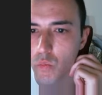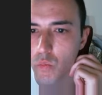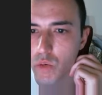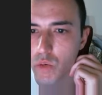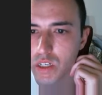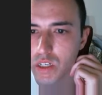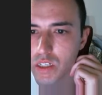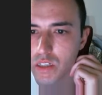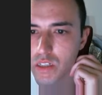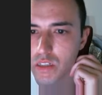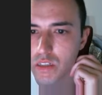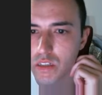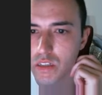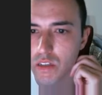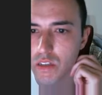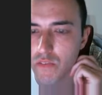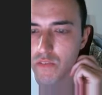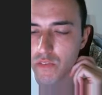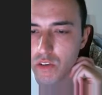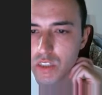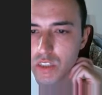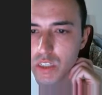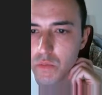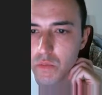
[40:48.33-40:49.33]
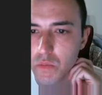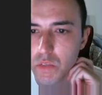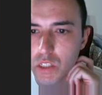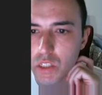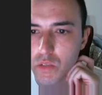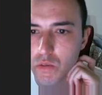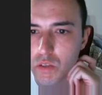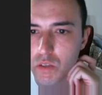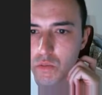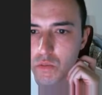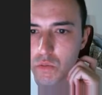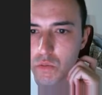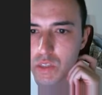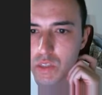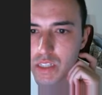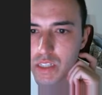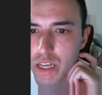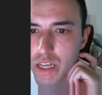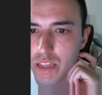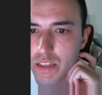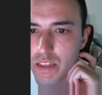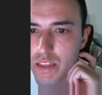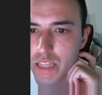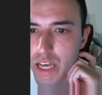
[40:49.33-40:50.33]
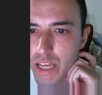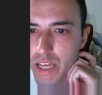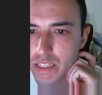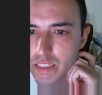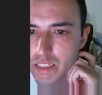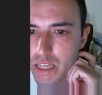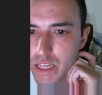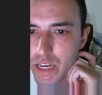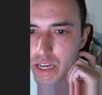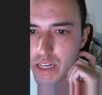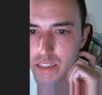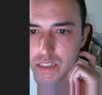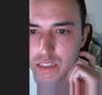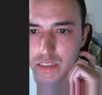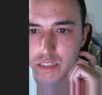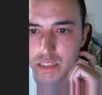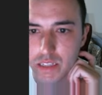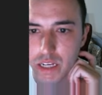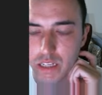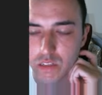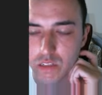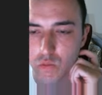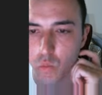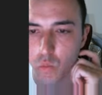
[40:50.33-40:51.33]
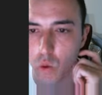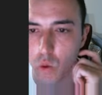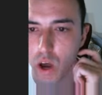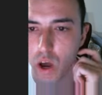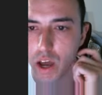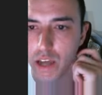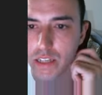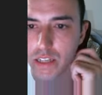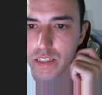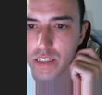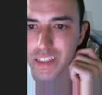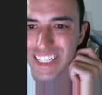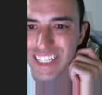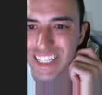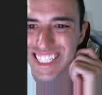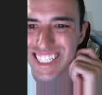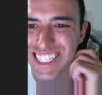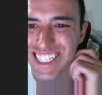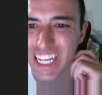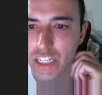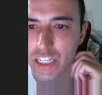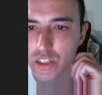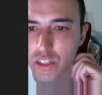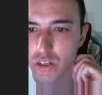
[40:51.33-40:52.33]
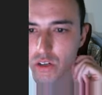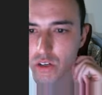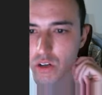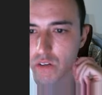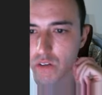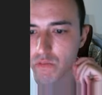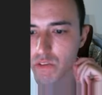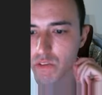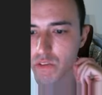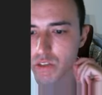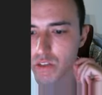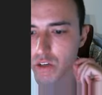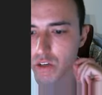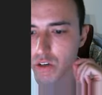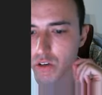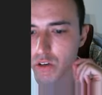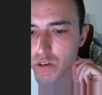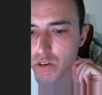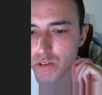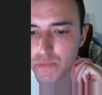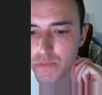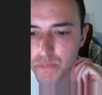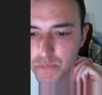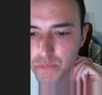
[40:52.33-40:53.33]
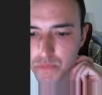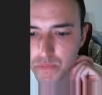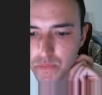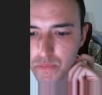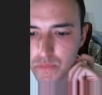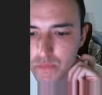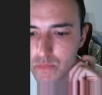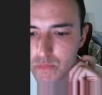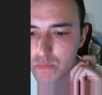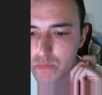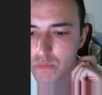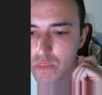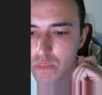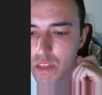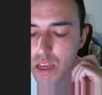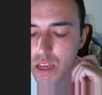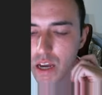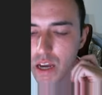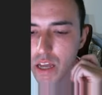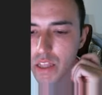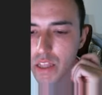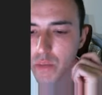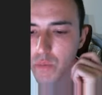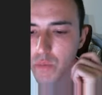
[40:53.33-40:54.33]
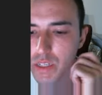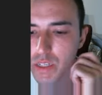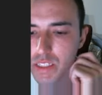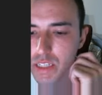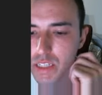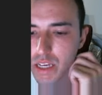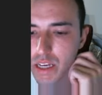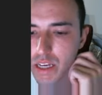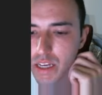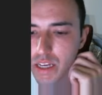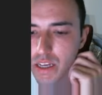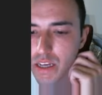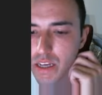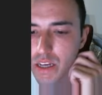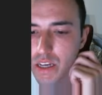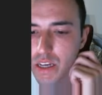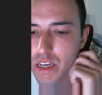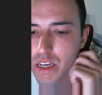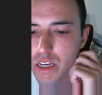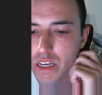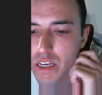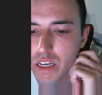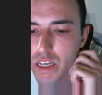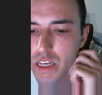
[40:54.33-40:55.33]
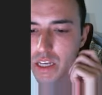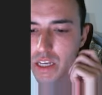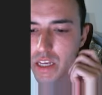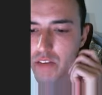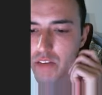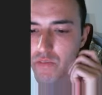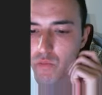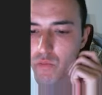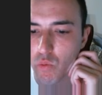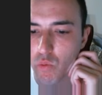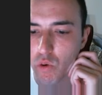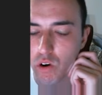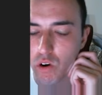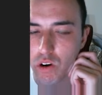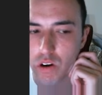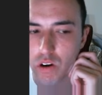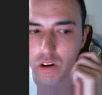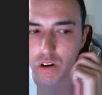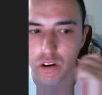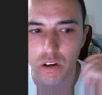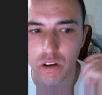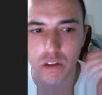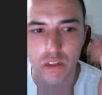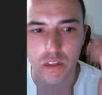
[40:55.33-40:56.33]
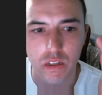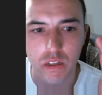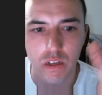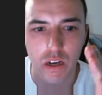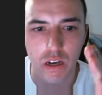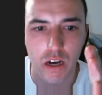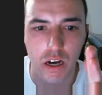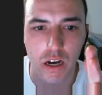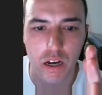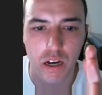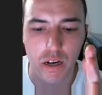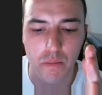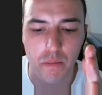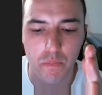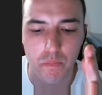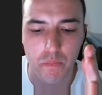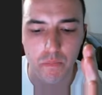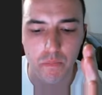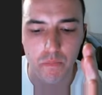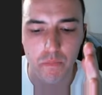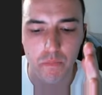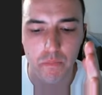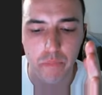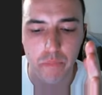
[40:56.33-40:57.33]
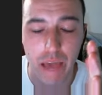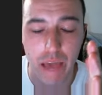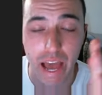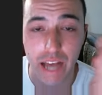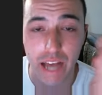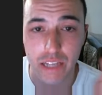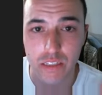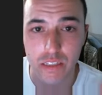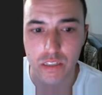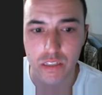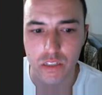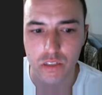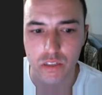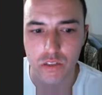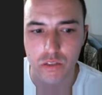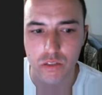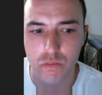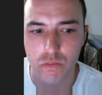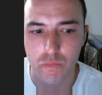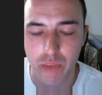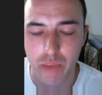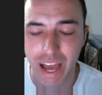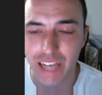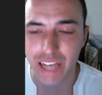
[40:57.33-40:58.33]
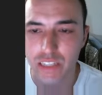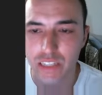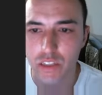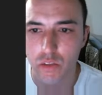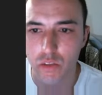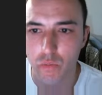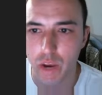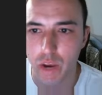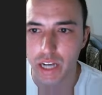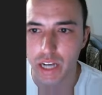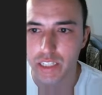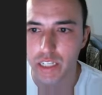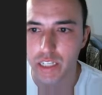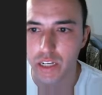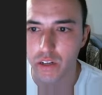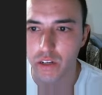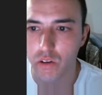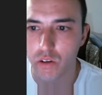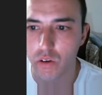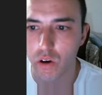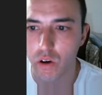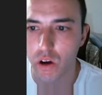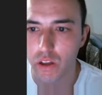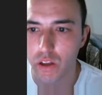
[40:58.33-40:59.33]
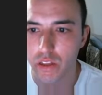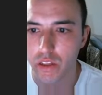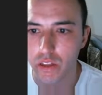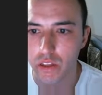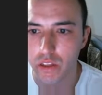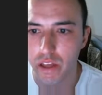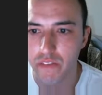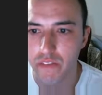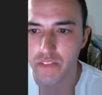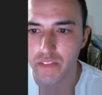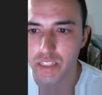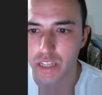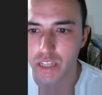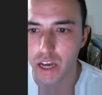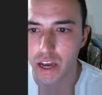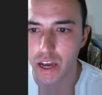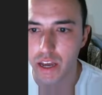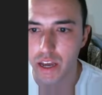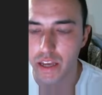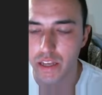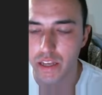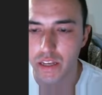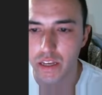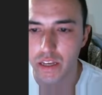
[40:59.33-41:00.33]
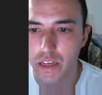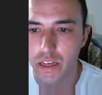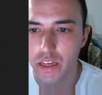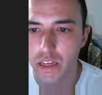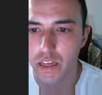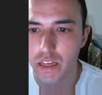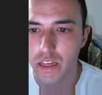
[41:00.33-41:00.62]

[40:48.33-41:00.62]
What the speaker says: which is the first thing we do is we set test X and test Y to the center of the circle. And then we say if we're past the rectangle on the left side,